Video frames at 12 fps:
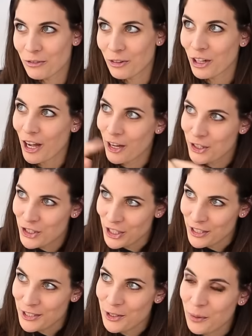for last
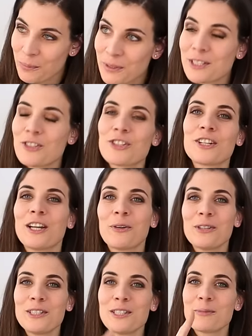year's competition. Now
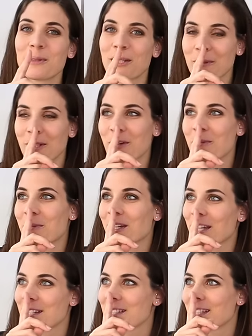this is becoming
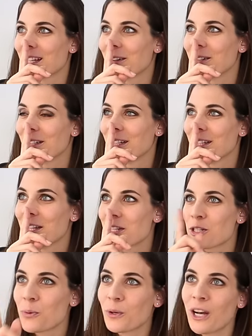complicated now.
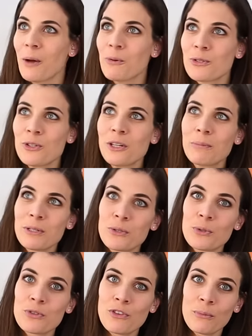So when I was doing
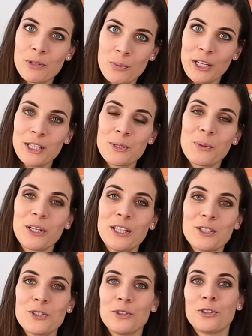puzzles from
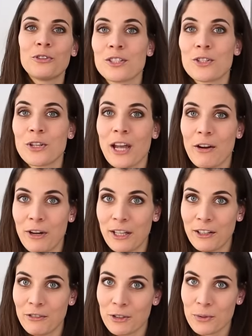2022 to get
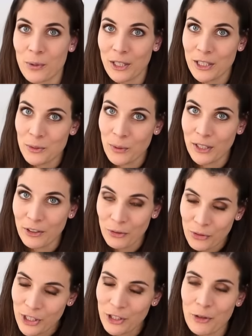ready for
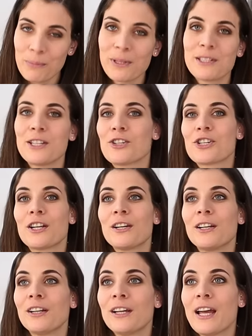2023 competition